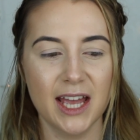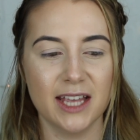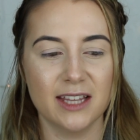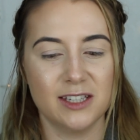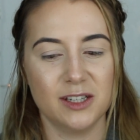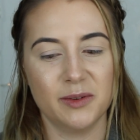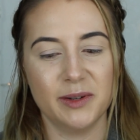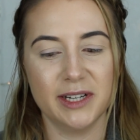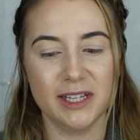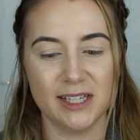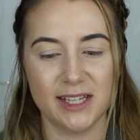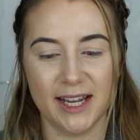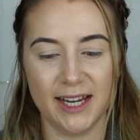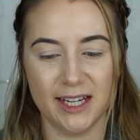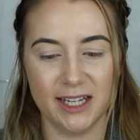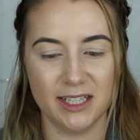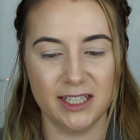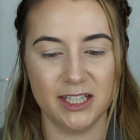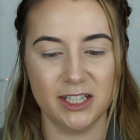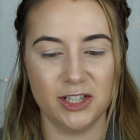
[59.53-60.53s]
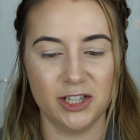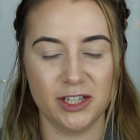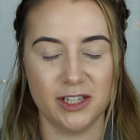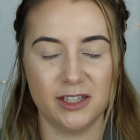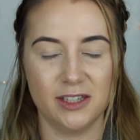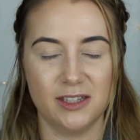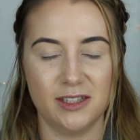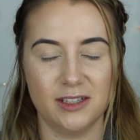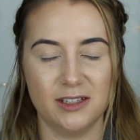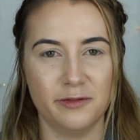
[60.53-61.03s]
And so I decided to
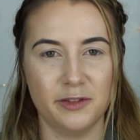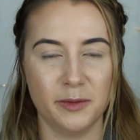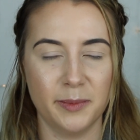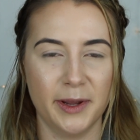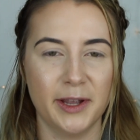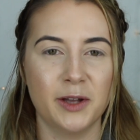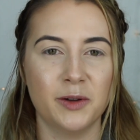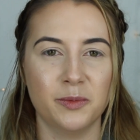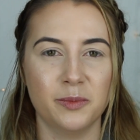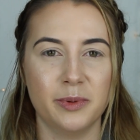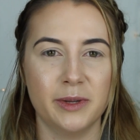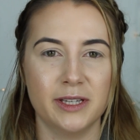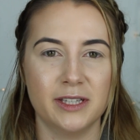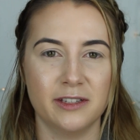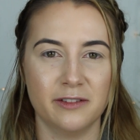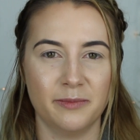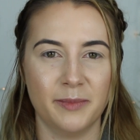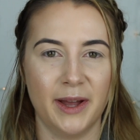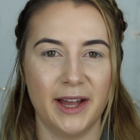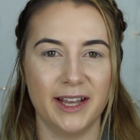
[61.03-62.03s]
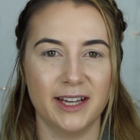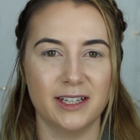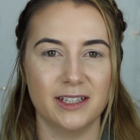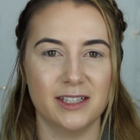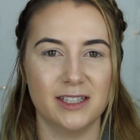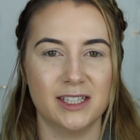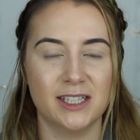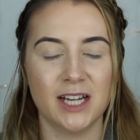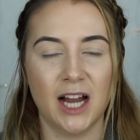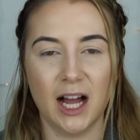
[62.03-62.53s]
just, for my own peace of mind,
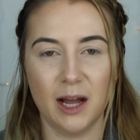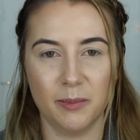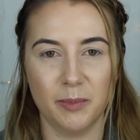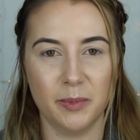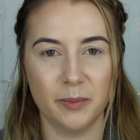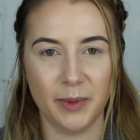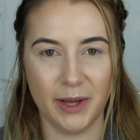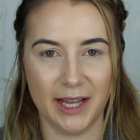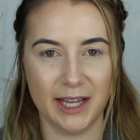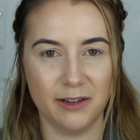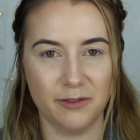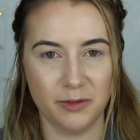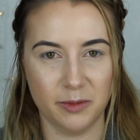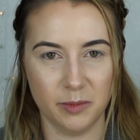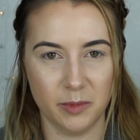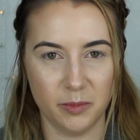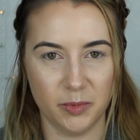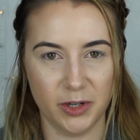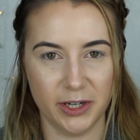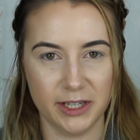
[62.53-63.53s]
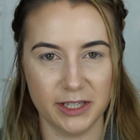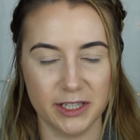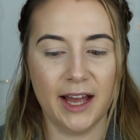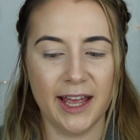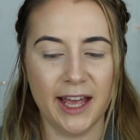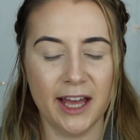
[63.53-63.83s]
stop buying from the brand. I